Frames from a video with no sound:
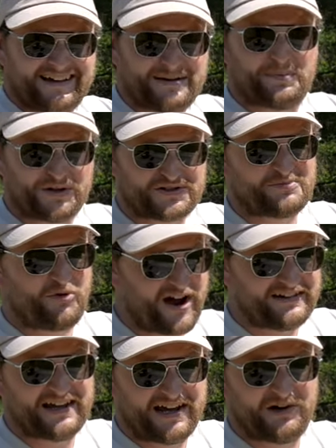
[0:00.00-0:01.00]
it puts them
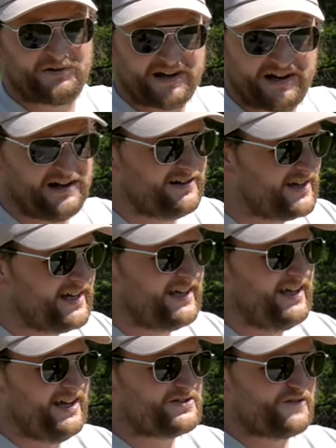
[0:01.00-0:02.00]
right down. Uh,
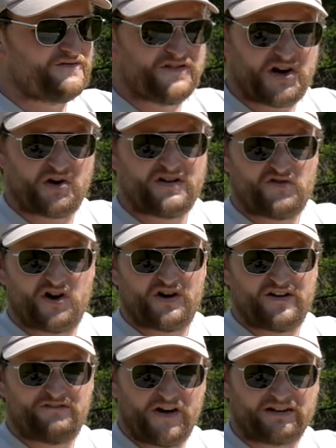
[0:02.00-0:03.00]
it's a very,
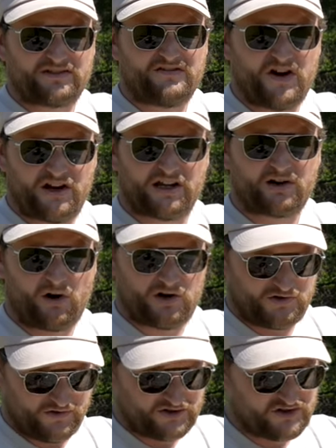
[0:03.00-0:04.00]
very effective hunting
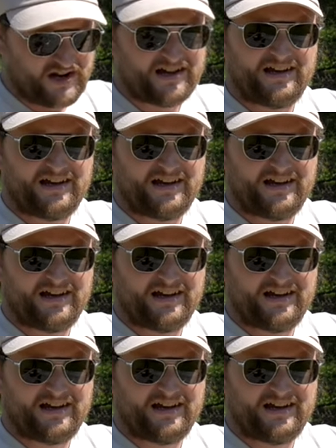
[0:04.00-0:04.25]
cartridge.